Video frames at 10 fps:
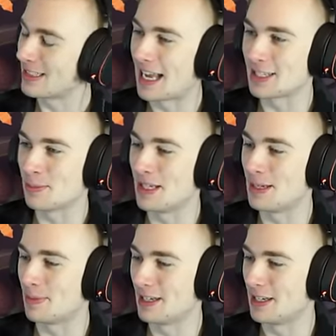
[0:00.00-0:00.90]
last
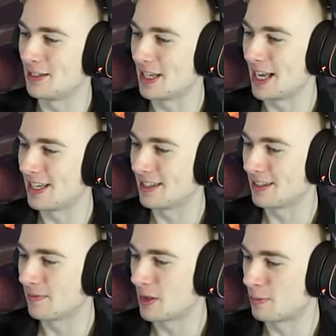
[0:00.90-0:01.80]
minute, but you know,
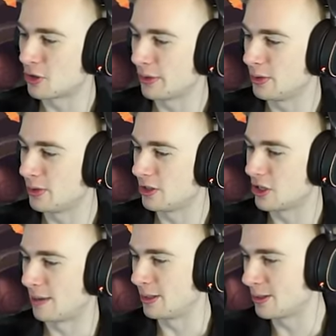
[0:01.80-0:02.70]
I'm sure he'll do a good
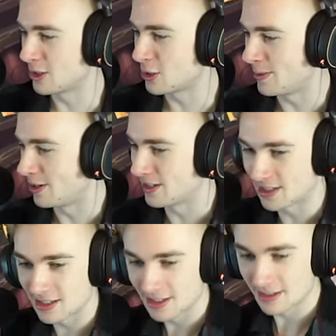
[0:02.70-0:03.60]
job. He looks experienced.